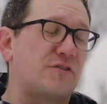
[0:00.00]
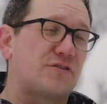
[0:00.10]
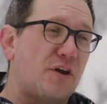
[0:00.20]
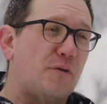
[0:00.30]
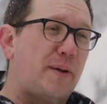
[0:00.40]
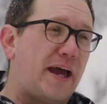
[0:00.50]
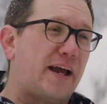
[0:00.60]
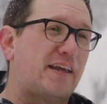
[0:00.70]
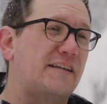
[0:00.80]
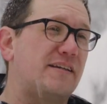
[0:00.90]
The
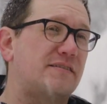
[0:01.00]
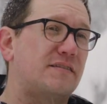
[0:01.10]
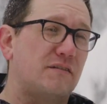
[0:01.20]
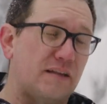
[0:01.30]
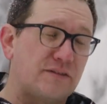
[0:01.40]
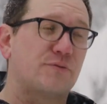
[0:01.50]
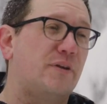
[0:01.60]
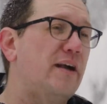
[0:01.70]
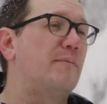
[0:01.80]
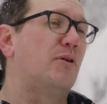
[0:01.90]
snowpack is less
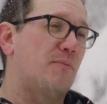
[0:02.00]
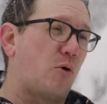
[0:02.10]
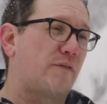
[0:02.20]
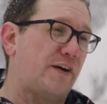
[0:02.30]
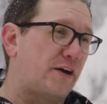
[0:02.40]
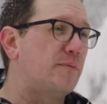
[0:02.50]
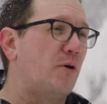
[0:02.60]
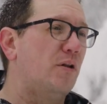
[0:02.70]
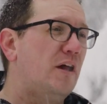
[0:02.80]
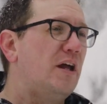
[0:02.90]
reliable and more
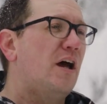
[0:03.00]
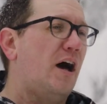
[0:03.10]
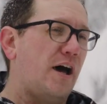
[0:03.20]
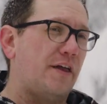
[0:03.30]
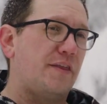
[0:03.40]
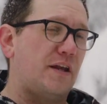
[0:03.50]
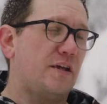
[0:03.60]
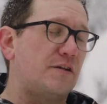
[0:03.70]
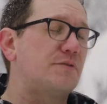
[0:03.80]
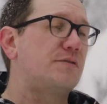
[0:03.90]
variable than it
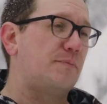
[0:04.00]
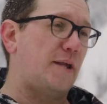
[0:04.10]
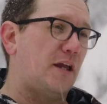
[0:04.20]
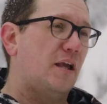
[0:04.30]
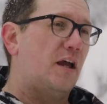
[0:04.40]
used to be.